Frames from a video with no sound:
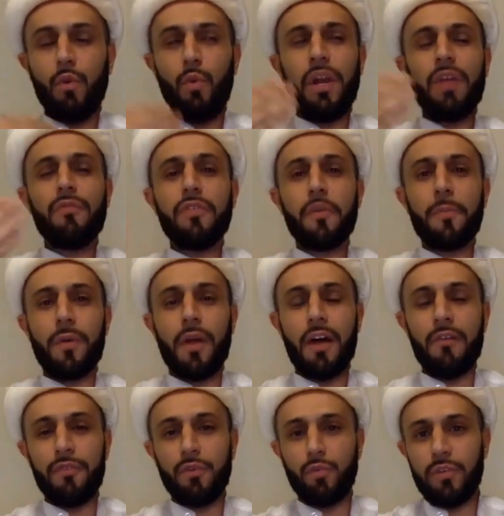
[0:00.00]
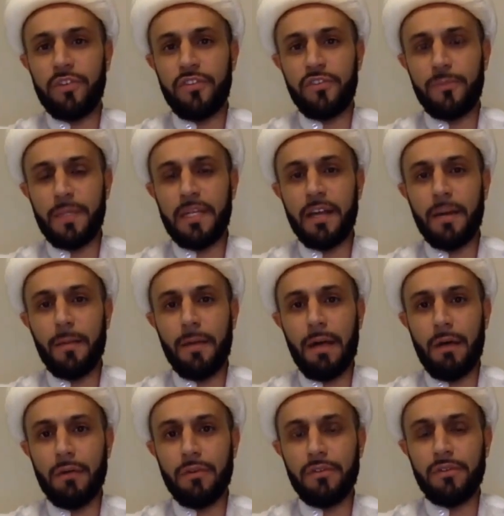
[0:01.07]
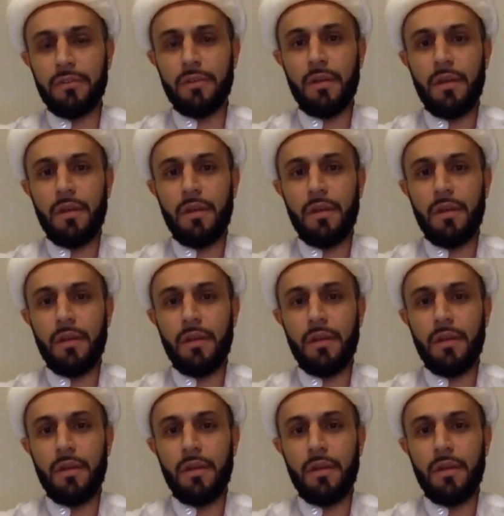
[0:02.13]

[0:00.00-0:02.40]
whenever the Prophet would speak about